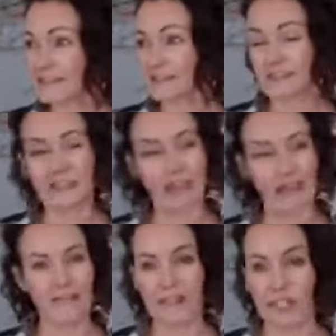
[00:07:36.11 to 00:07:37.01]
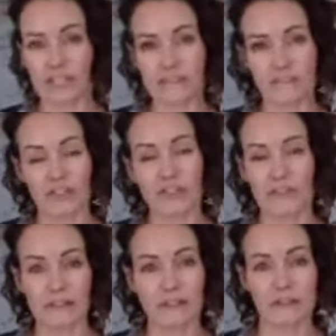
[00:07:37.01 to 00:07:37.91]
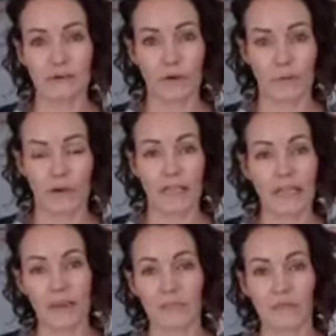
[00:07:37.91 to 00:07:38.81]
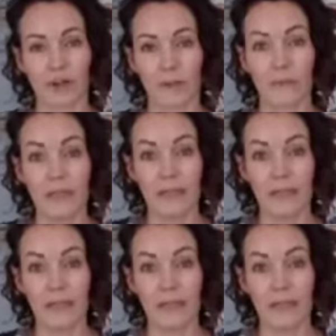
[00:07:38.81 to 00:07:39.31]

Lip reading: starts to have digestive issues and they don't know where it came from.